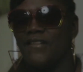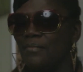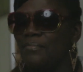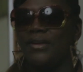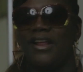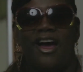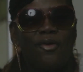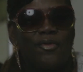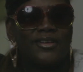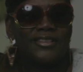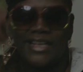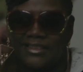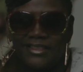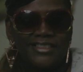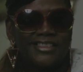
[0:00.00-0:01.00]
But I always
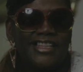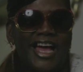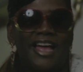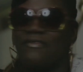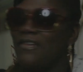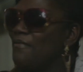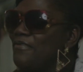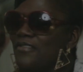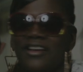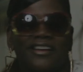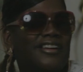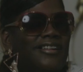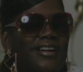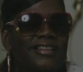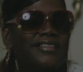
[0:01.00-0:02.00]
got this knife. I'm finna
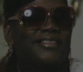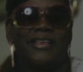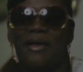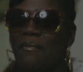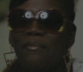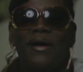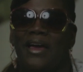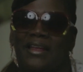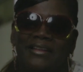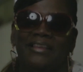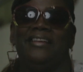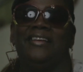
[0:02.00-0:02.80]
cut somebody.